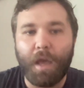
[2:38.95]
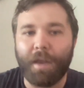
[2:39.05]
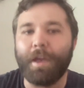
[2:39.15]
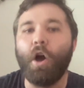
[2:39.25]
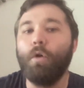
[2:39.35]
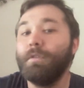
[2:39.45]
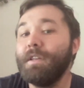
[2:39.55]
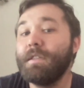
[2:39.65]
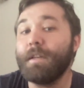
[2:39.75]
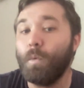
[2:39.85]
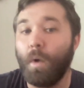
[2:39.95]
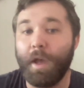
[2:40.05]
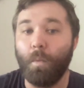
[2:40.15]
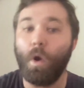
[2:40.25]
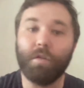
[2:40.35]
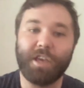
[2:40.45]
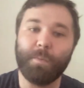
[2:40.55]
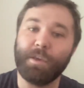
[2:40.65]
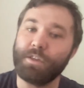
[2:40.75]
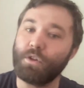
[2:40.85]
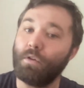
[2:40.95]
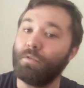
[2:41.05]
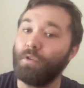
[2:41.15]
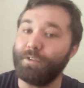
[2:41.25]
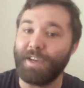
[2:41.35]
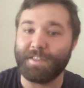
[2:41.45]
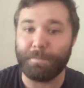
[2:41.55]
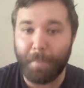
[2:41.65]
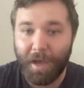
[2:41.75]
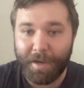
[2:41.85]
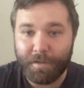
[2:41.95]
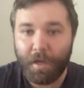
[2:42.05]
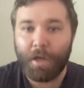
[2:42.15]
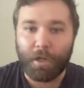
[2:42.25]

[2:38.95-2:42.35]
in a holistic way while keeping historical context in mind,